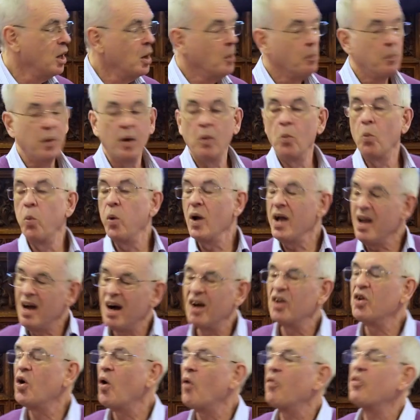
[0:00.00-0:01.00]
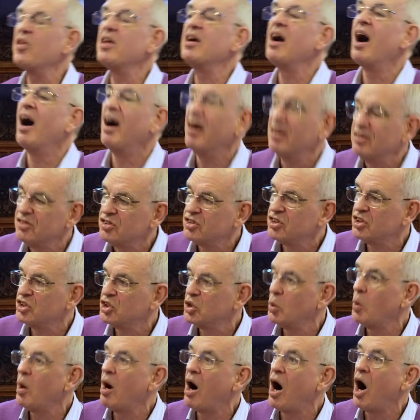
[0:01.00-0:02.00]
But we are not the answer
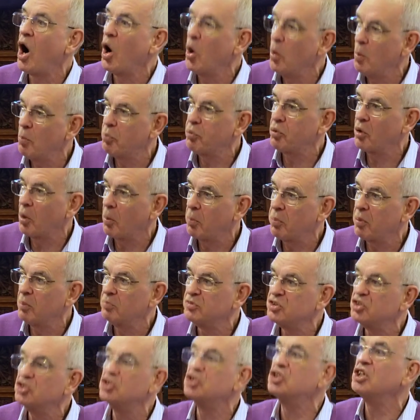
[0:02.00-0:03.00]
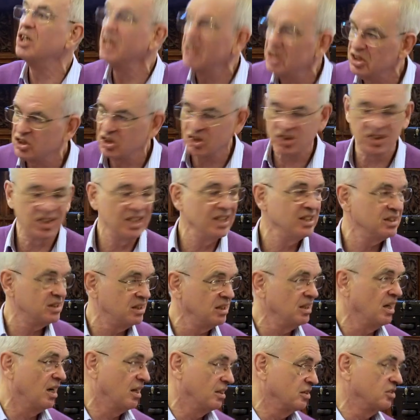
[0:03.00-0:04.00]
to our own problems. Jesus is
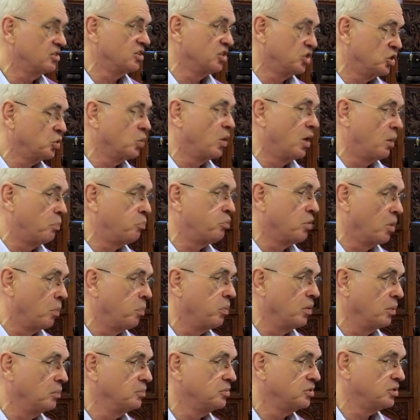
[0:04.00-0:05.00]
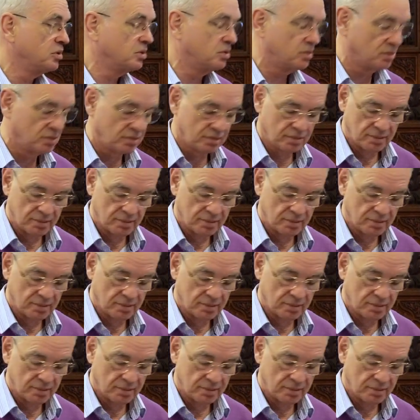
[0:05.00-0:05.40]
the answer to our problems.